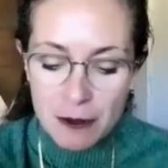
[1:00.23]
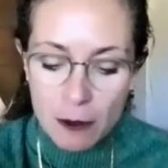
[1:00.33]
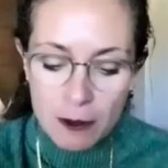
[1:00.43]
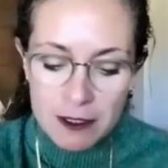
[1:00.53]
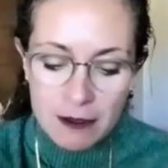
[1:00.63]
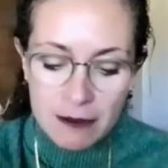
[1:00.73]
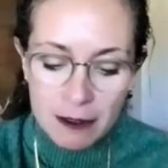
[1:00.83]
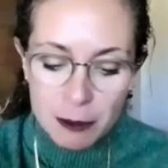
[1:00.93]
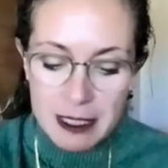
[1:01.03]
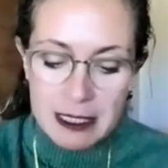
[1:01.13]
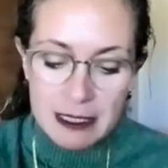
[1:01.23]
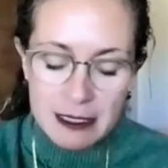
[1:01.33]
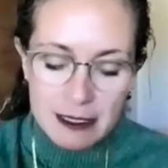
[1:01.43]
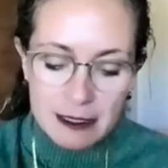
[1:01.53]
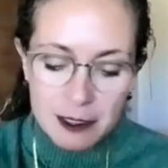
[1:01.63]
the focus of her
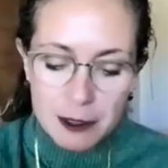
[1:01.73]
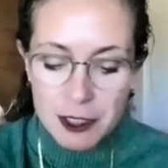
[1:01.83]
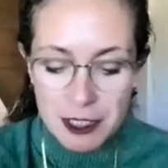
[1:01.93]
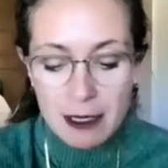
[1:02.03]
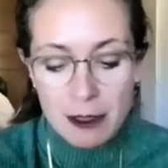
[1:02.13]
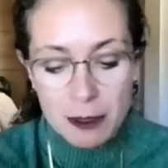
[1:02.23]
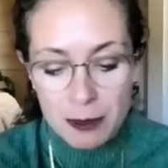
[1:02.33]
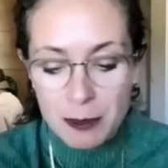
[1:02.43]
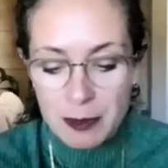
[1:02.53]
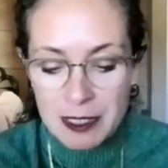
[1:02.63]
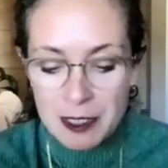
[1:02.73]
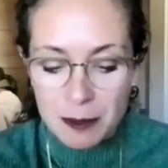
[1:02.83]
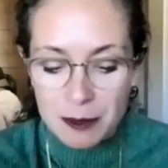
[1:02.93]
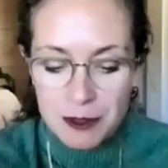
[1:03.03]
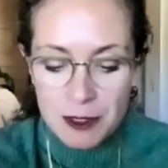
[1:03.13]
business to share the three
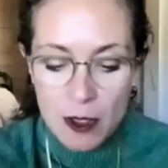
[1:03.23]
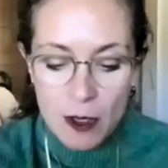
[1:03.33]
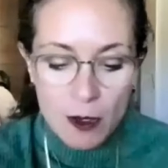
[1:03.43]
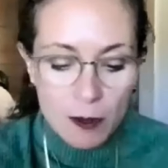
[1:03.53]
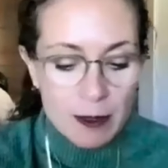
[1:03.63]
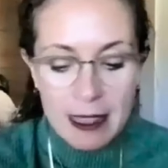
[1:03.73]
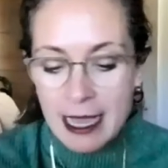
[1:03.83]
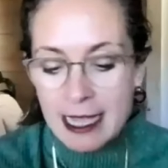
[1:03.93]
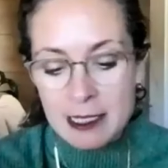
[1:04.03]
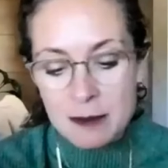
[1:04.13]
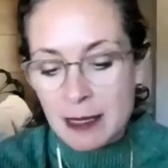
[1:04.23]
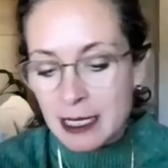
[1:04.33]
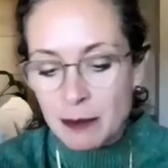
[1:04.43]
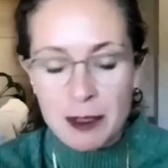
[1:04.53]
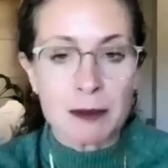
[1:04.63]
principles with as
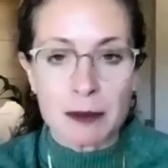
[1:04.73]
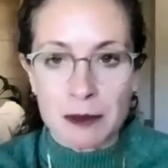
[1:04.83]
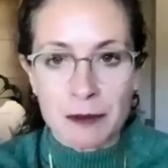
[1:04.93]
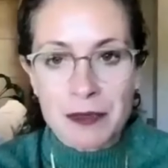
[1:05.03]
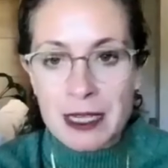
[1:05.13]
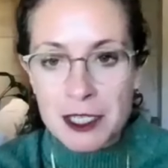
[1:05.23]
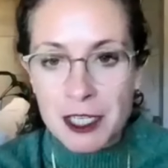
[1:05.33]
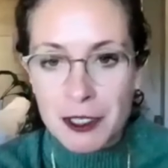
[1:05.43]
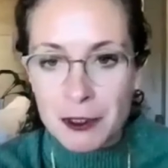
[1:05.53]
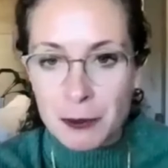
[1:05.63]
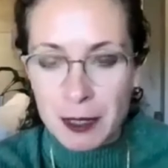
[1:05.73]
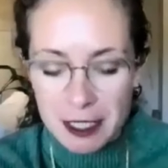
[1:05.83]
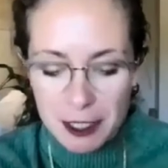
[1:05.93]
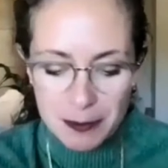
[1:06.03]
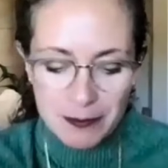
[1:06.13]
many people as she could
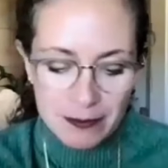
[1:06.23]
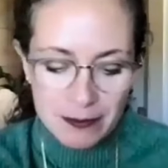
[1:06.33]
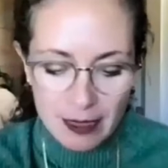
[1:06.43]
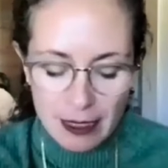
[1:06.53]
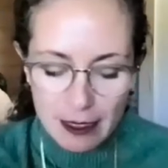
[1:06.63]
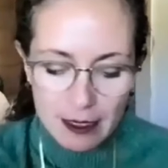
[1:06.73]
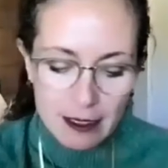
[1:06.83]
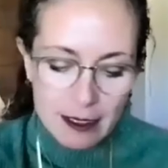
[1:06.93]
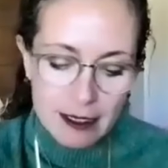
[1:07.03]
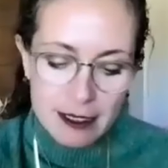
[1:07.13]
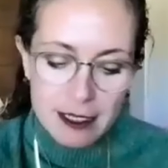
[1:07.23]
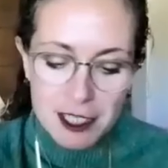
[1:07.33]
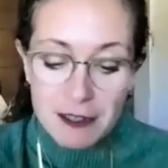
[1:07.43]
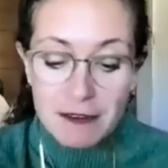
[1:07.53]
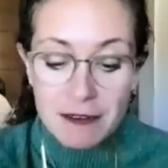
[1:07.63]
reach.
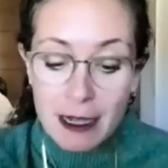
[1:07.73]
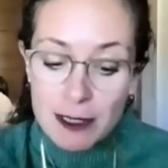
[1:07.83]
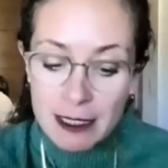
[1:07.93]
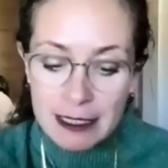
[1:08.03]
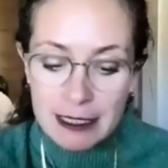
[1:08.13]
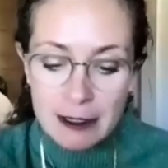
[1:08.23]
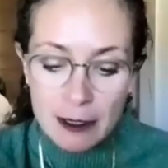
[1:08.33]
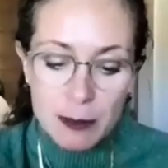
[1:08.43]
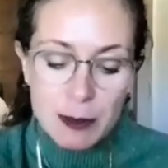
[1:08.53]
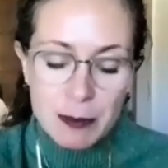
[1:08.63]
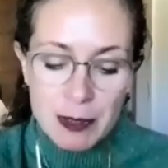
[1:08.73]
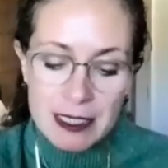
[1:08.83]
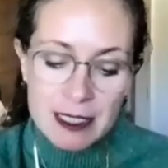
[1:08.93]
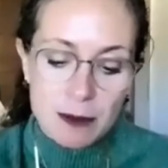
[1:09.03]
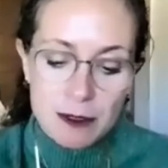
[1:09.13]
She founded the Three
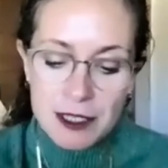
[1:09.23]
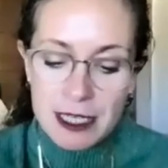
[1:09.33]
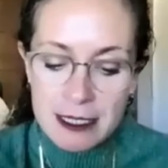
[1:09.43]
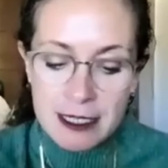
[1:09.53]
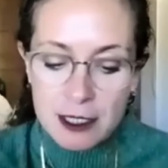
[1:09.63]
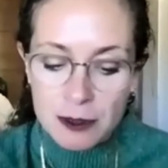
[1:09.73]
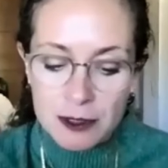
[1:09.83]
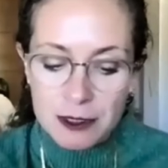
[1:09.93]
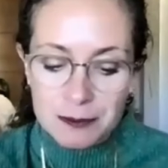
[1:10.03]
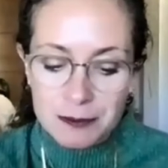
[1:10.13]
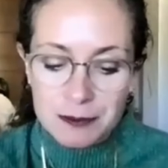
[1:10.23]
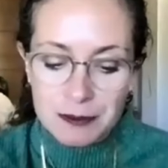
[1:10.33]
Principles Institute,